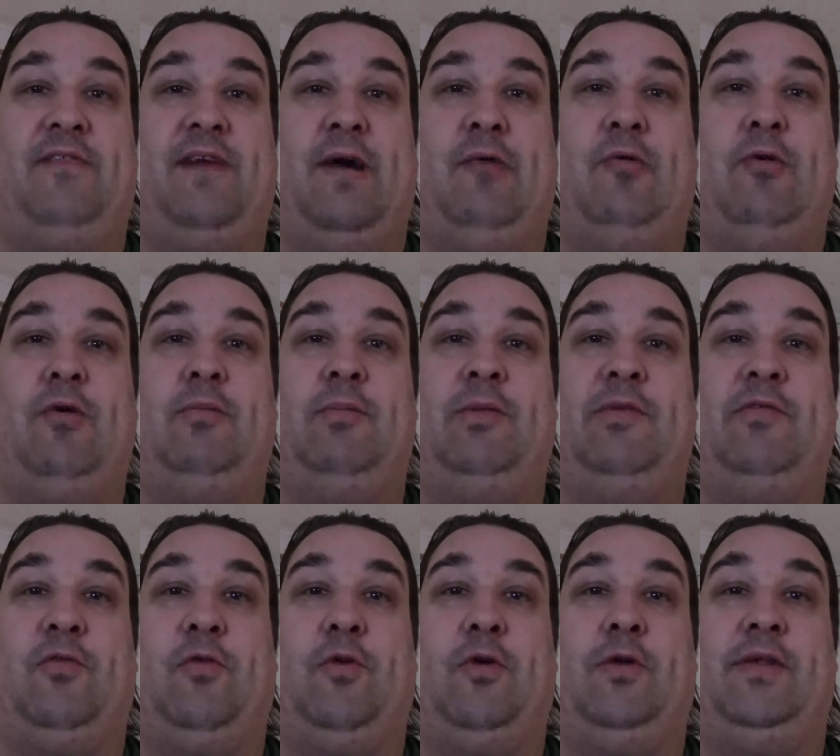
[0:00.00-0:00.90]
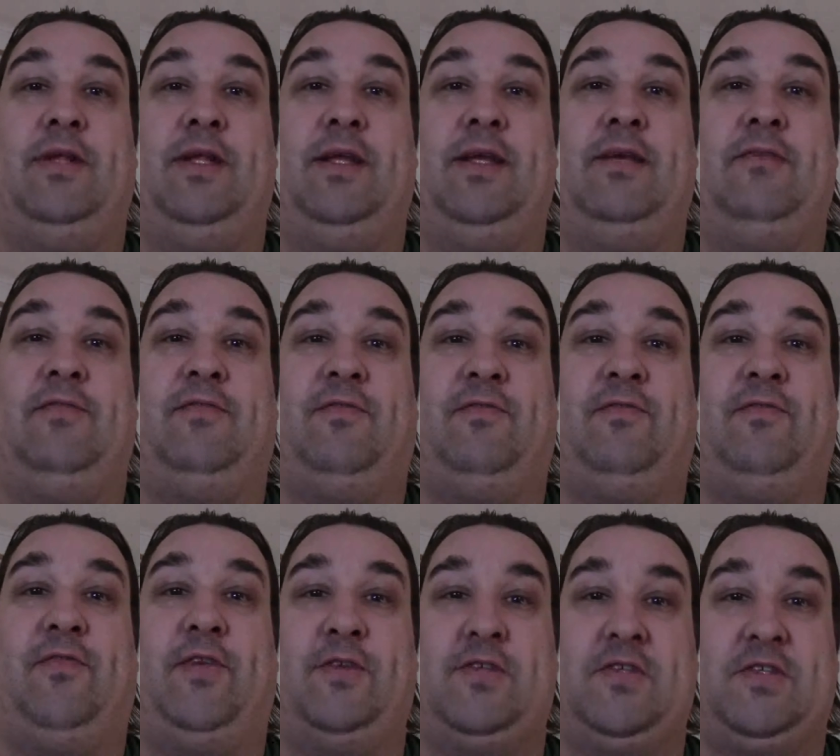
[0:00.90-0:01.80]
hour before the
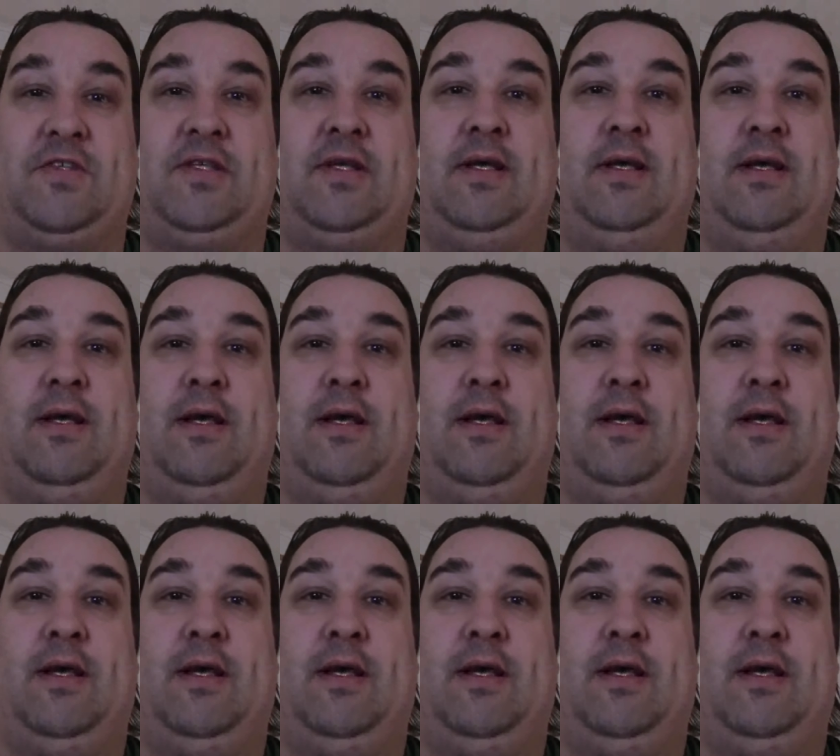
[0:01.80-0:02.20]
first